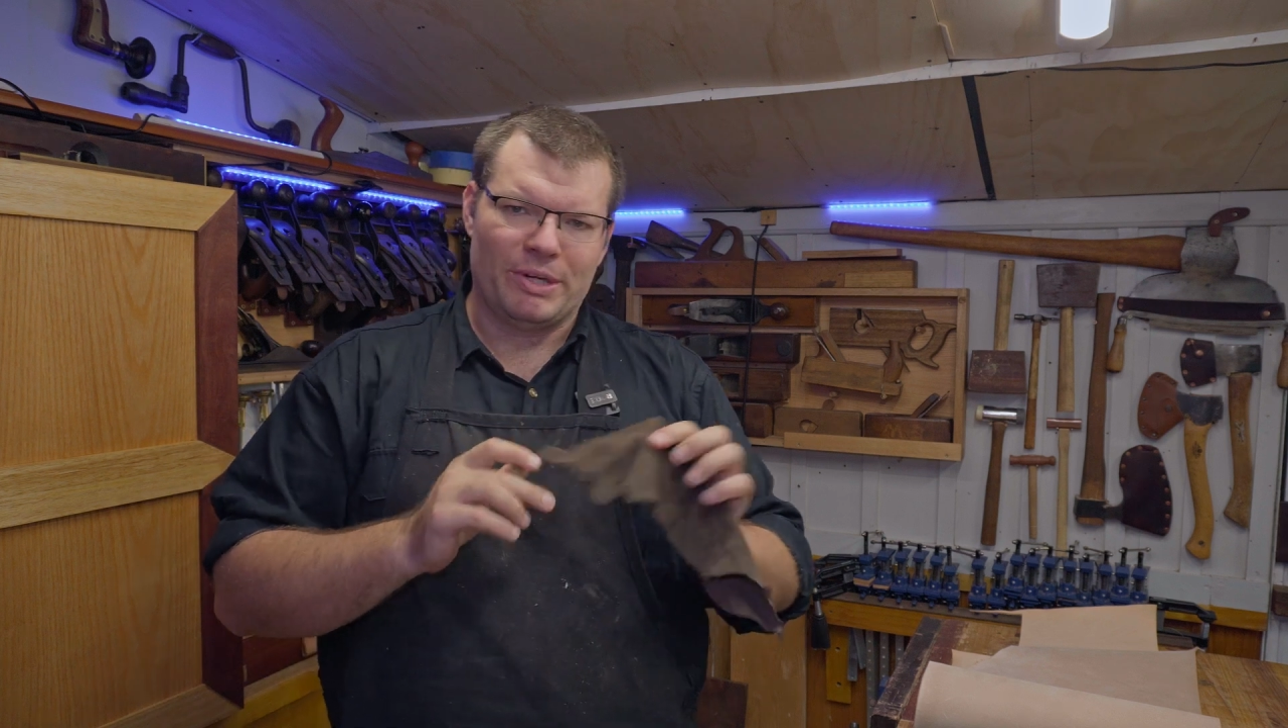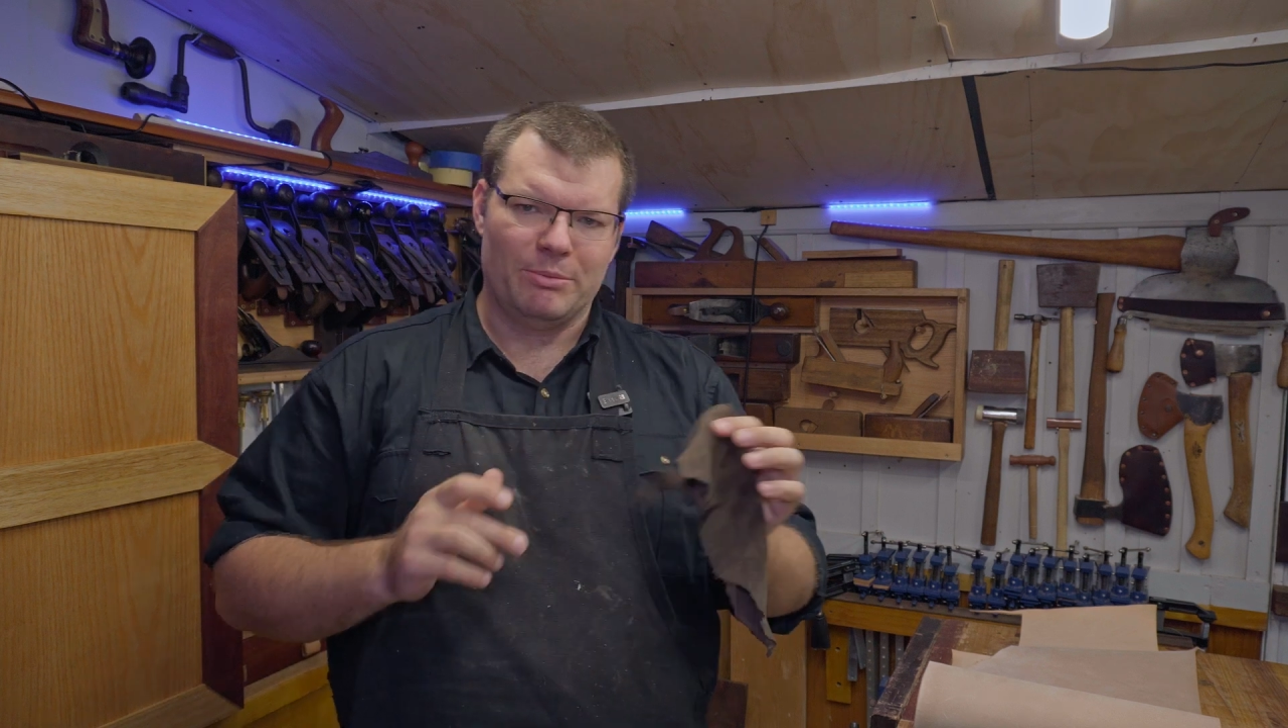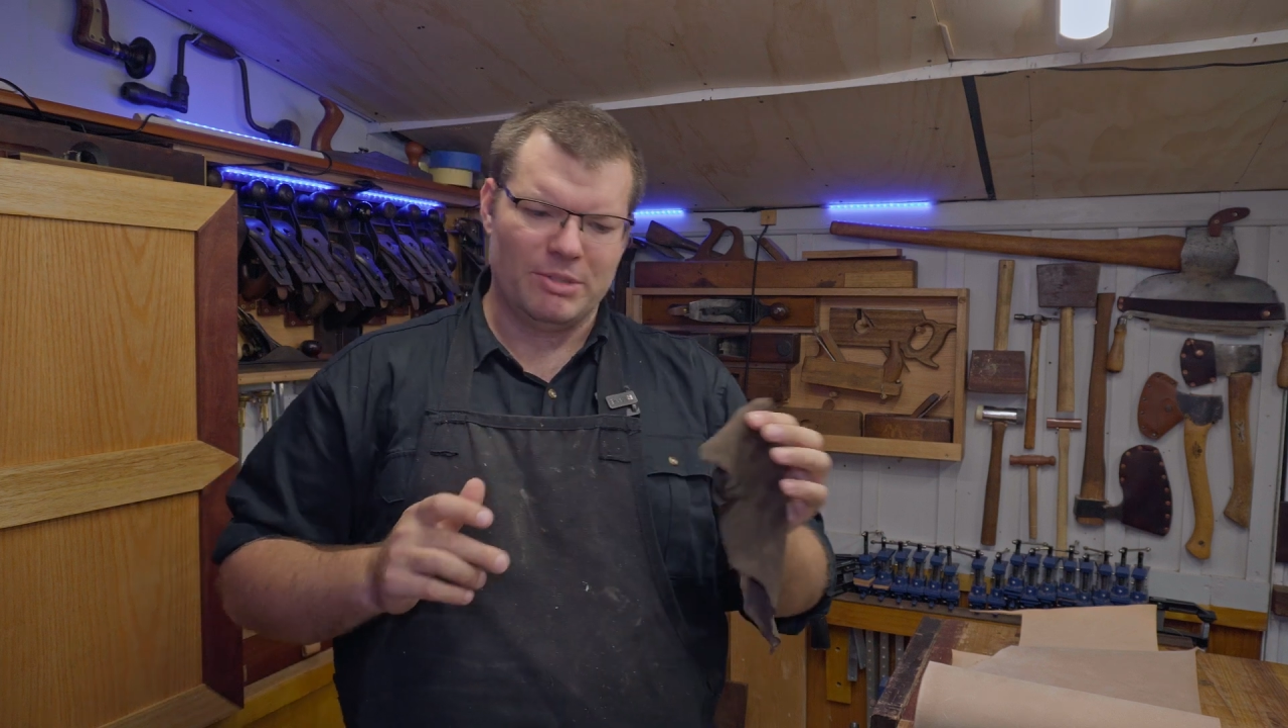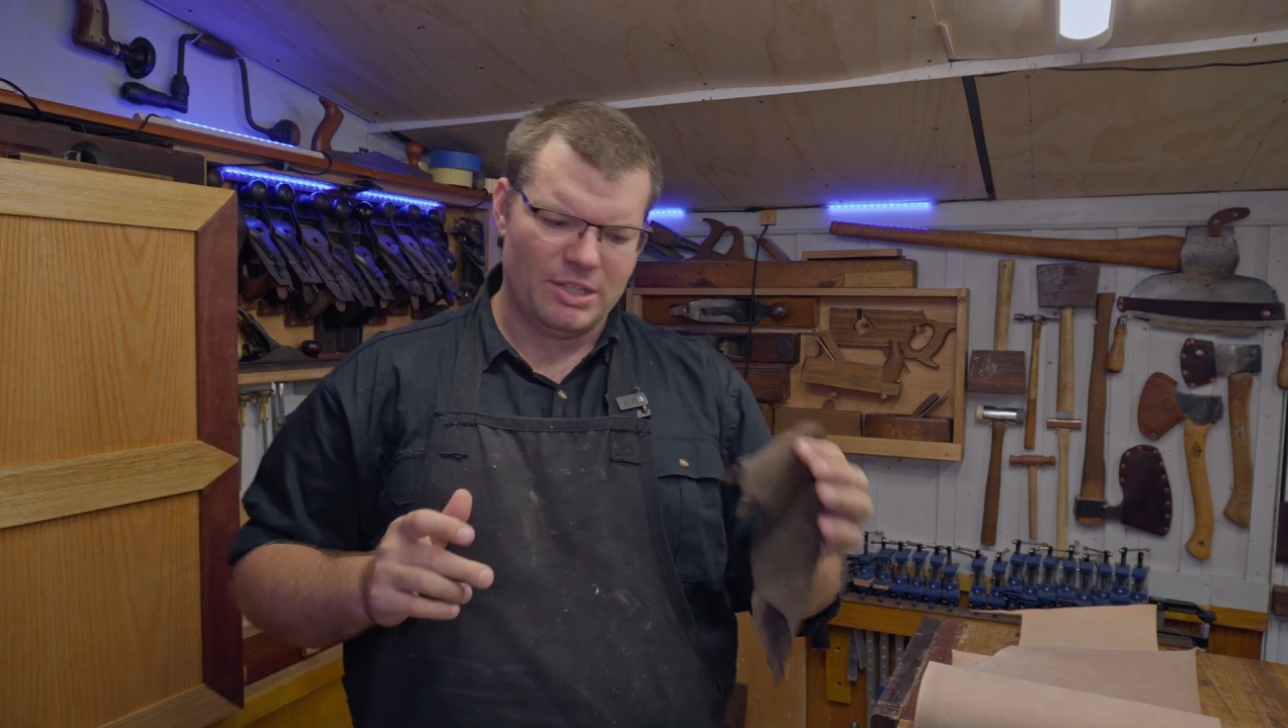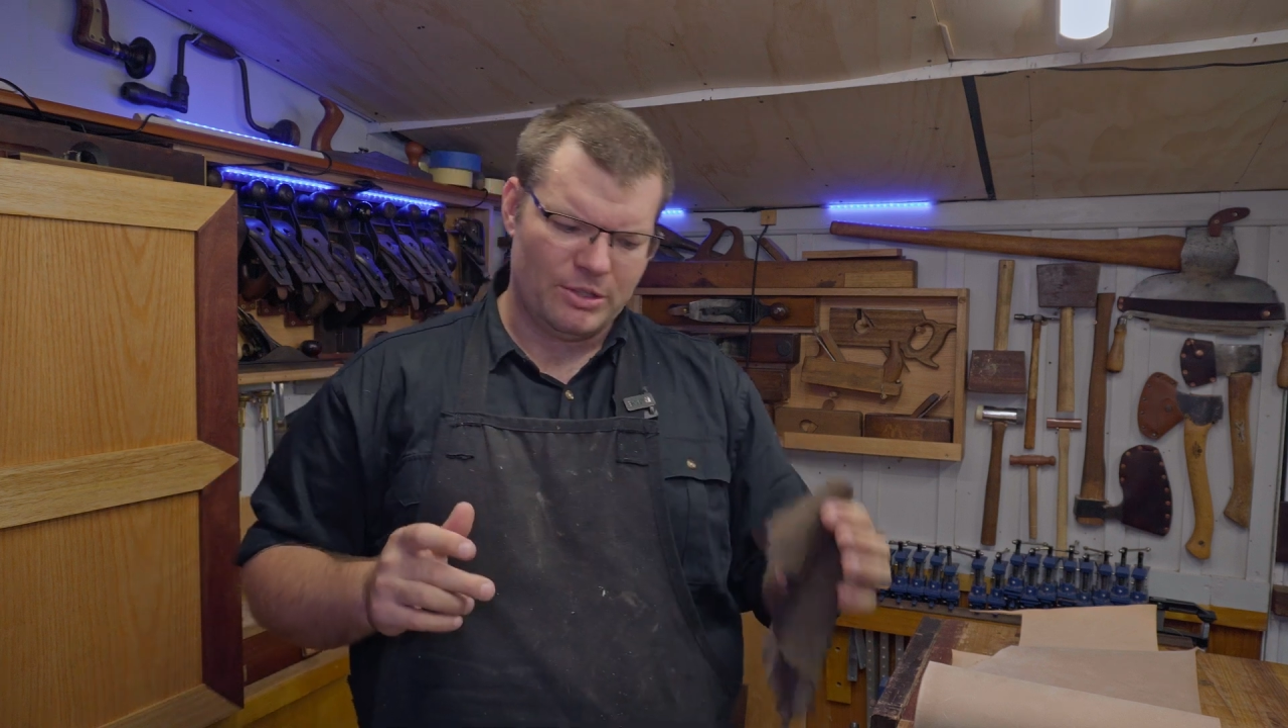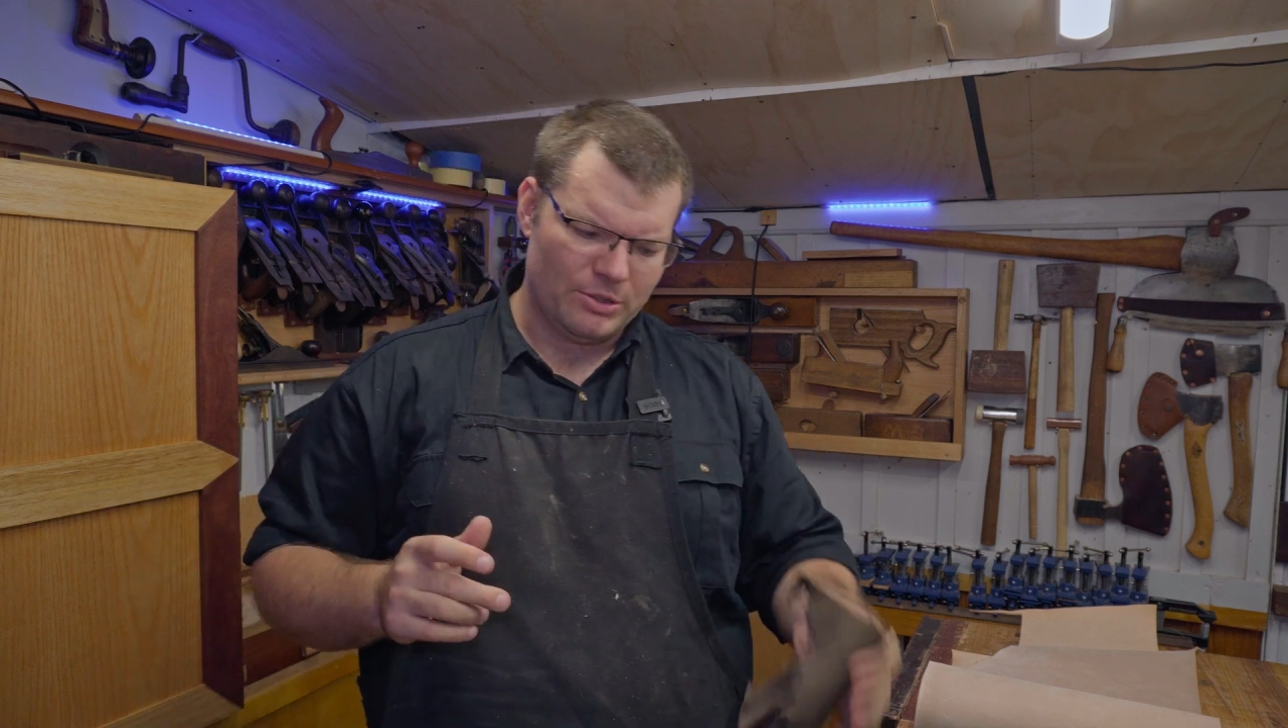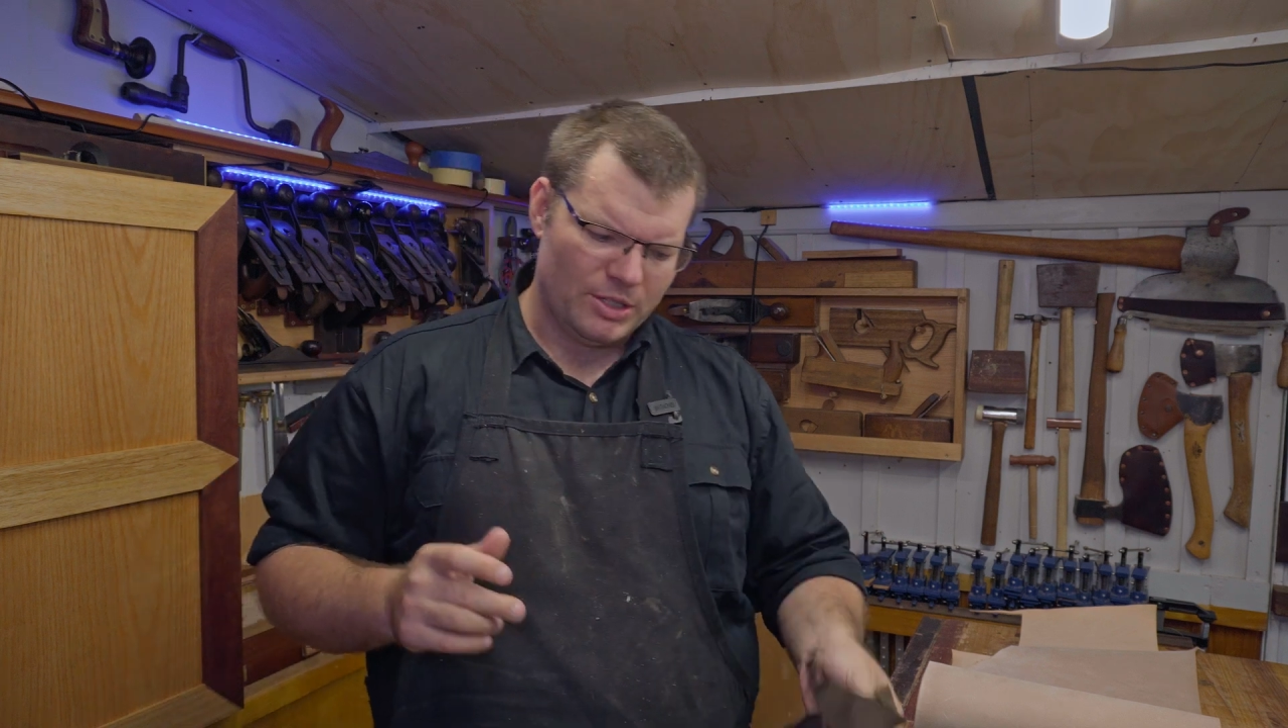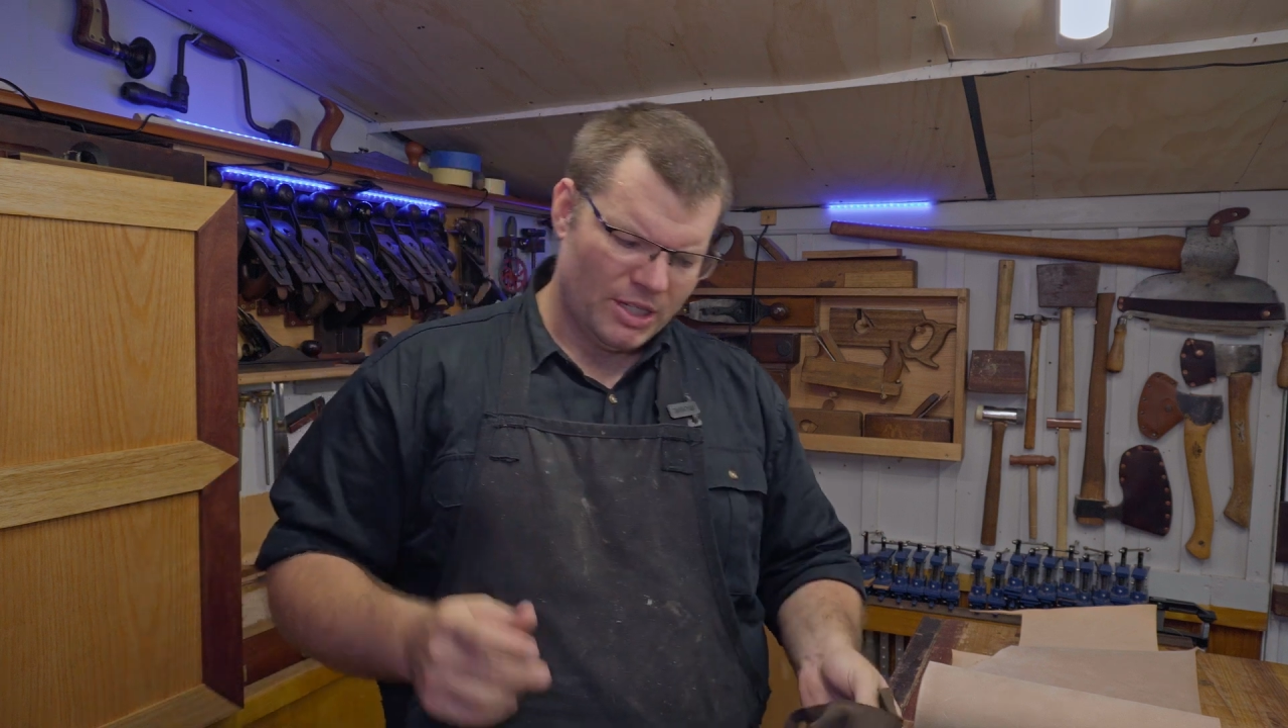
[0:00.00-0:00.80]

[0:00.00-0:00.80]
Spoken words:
up. So